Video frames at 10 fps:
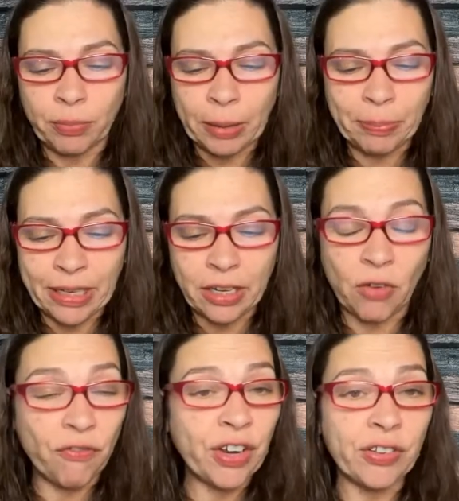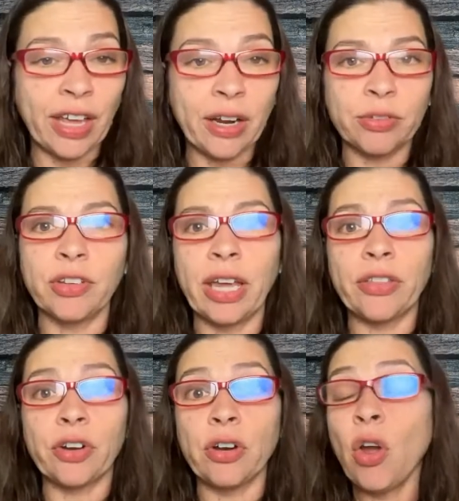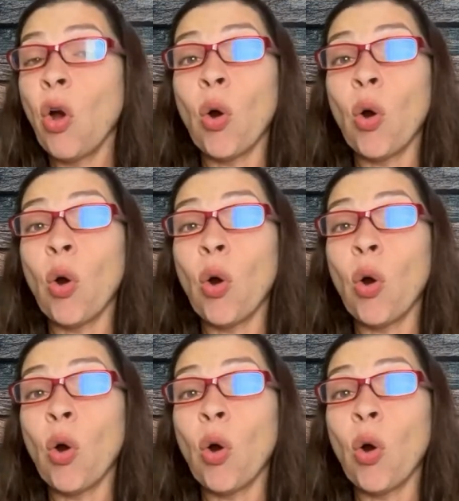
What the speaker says: might be, go figure that out together,